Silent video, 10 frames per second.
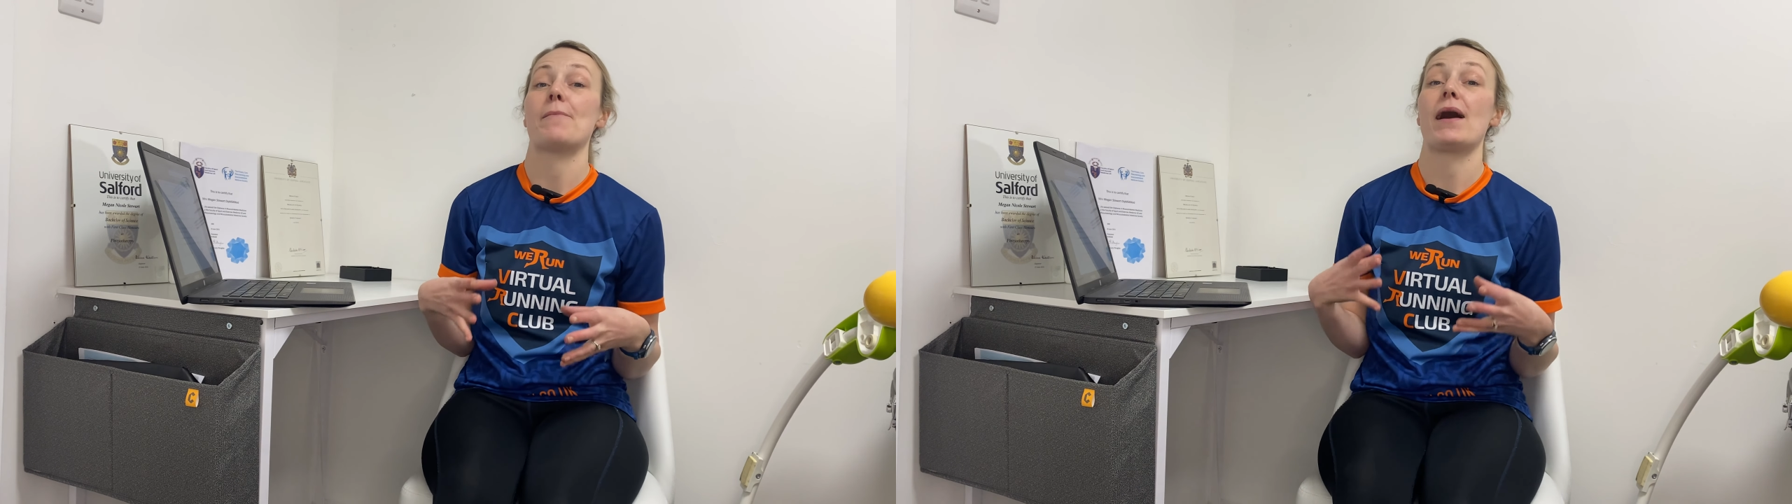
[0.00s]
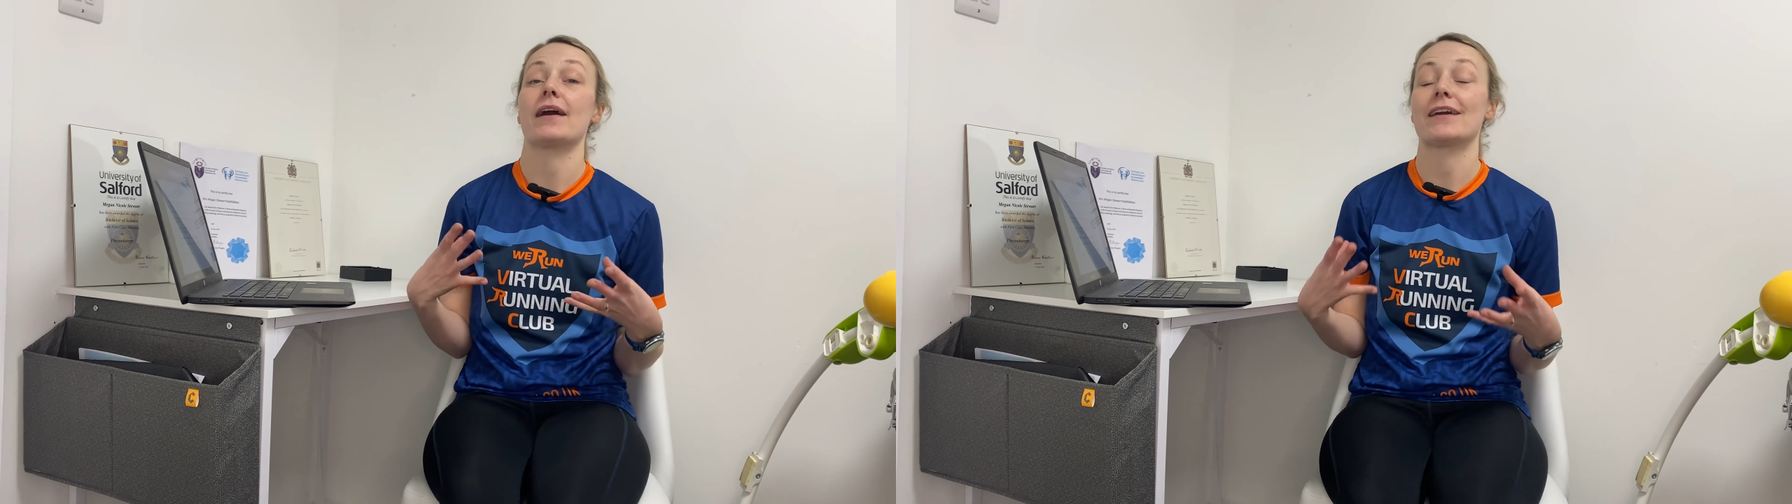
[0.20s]

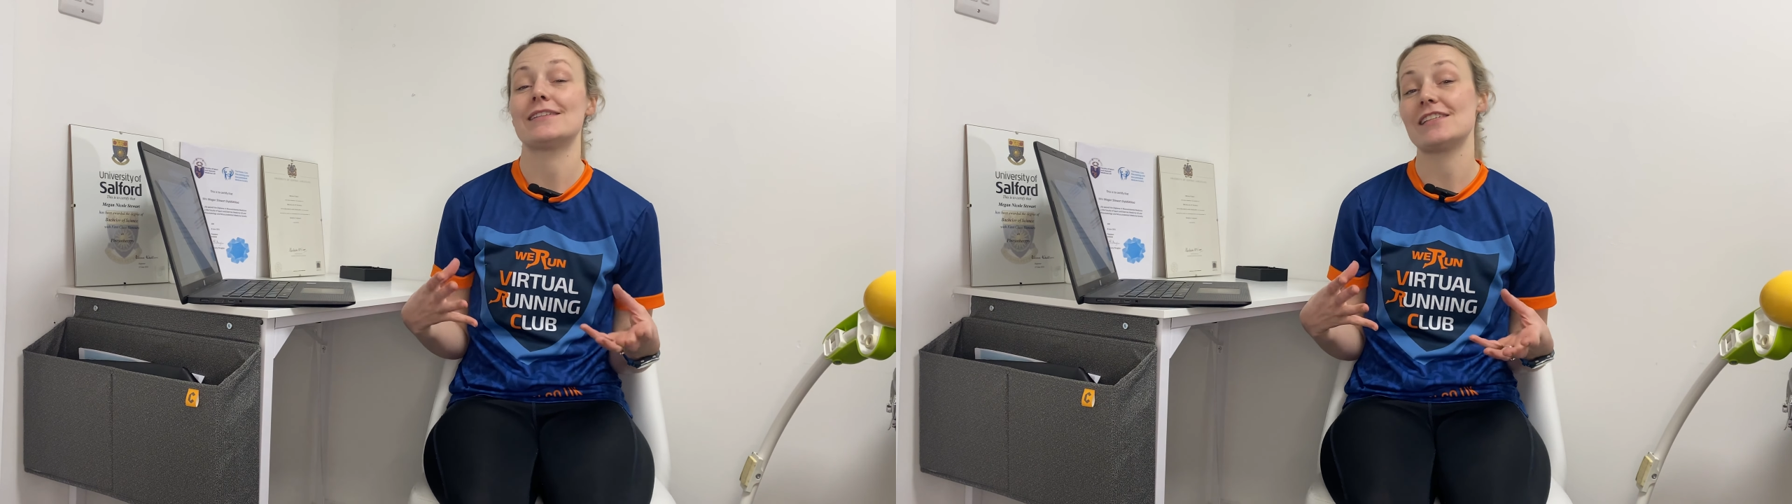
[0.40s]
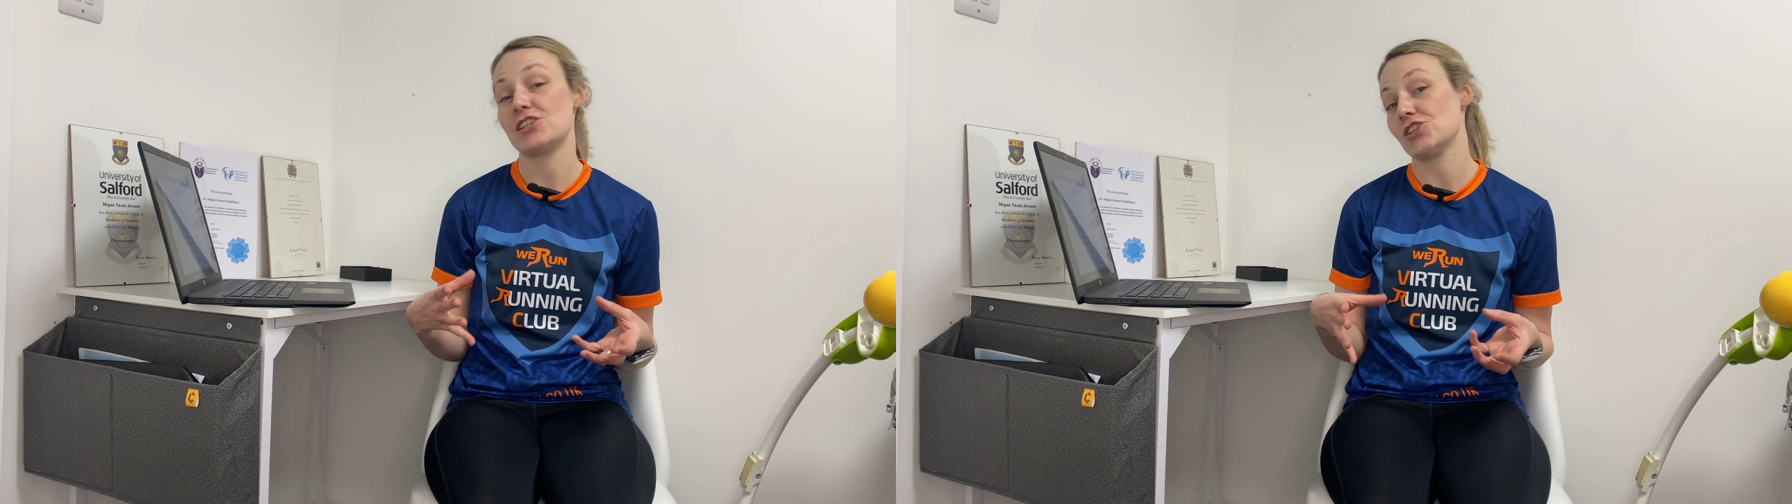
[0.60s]
about a
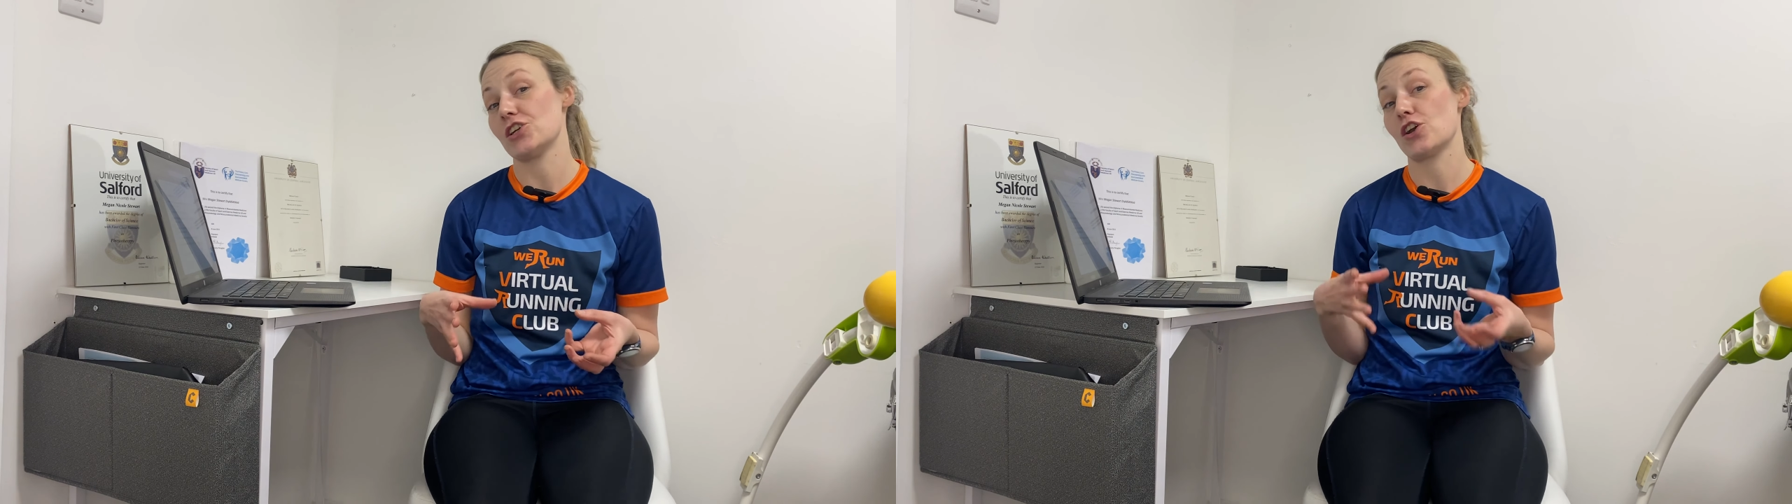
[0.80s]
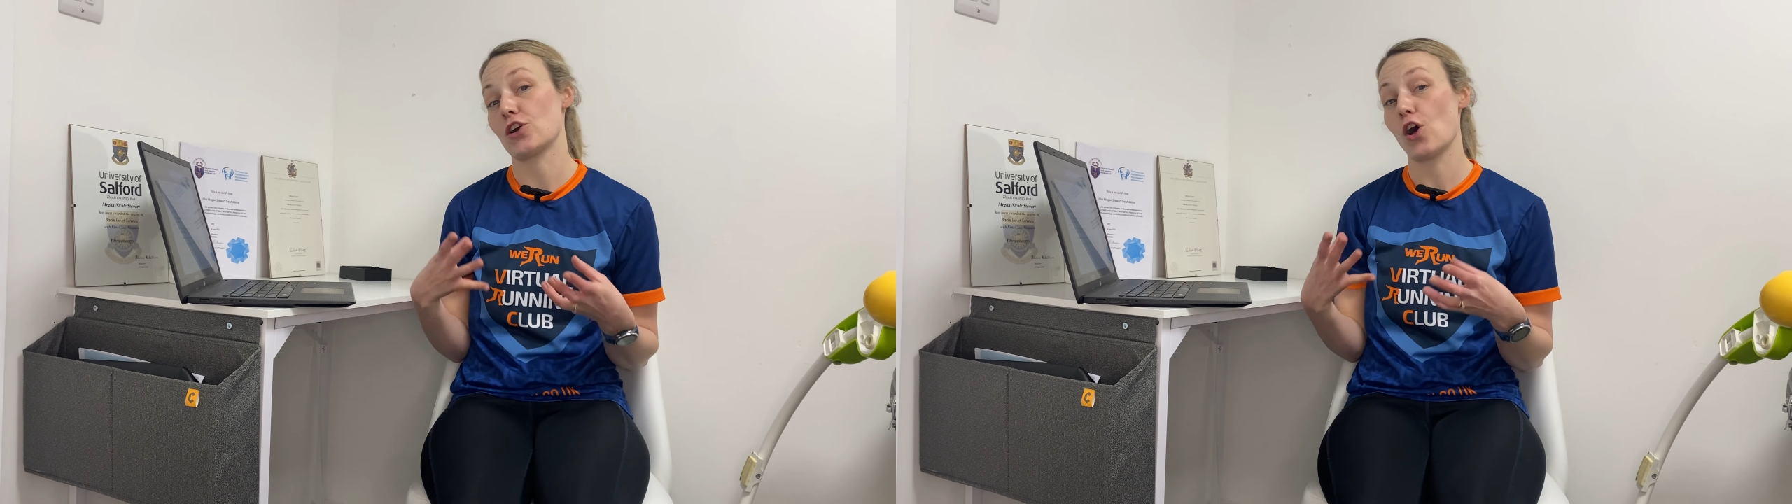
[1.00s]

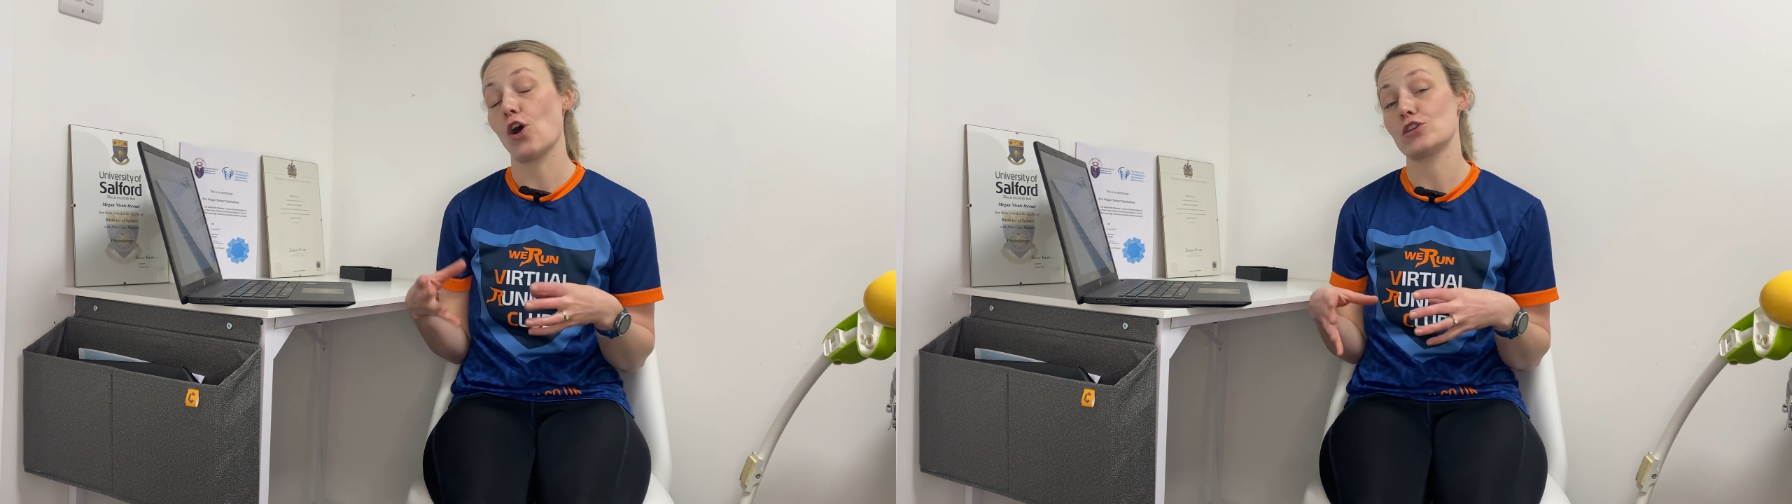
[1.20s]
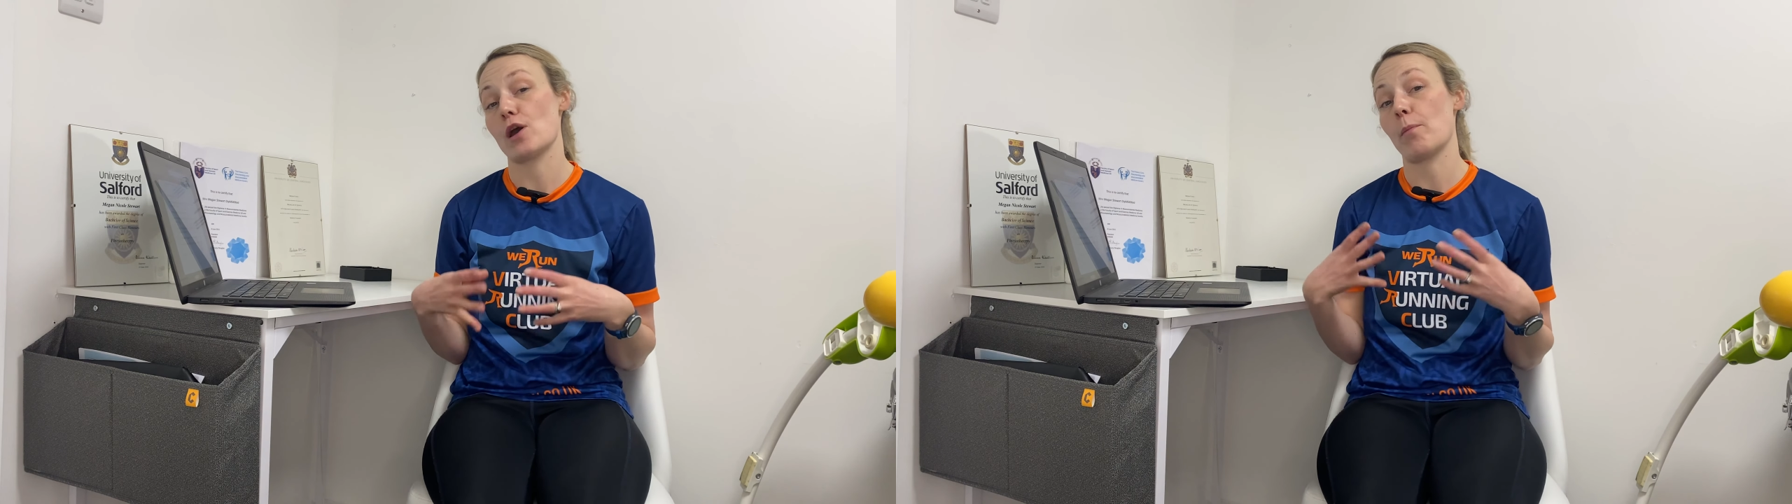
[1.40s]
condition
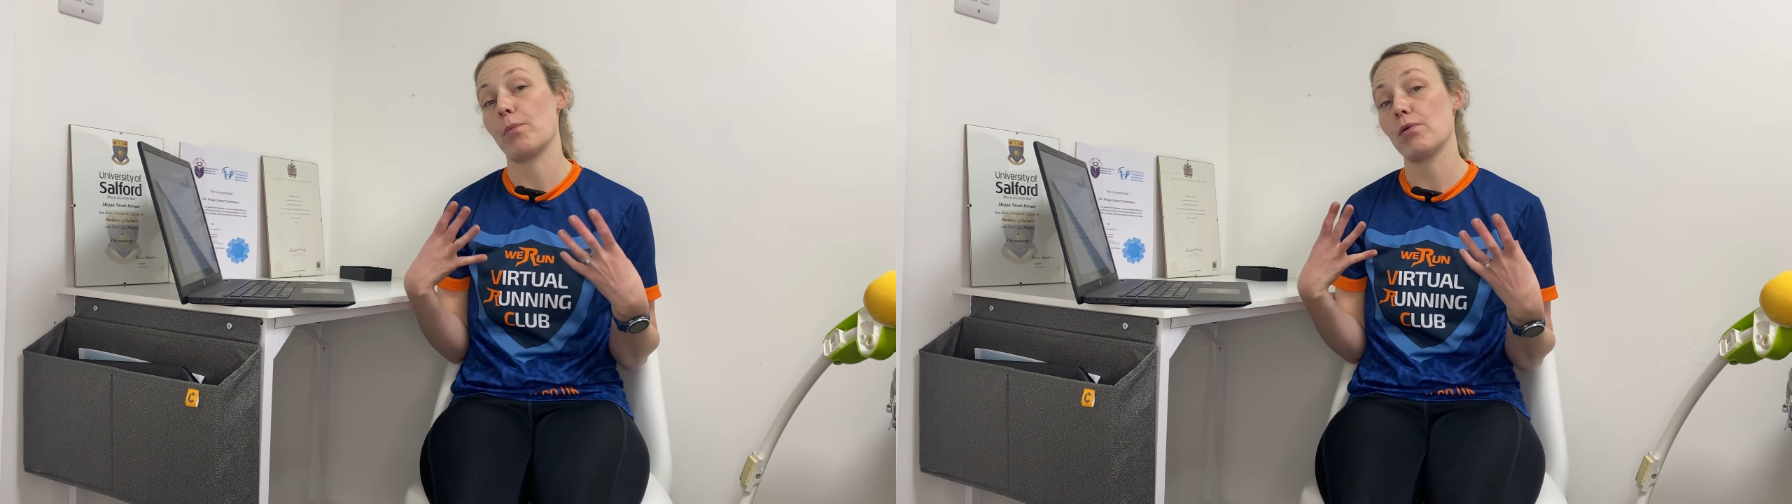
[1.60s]
called a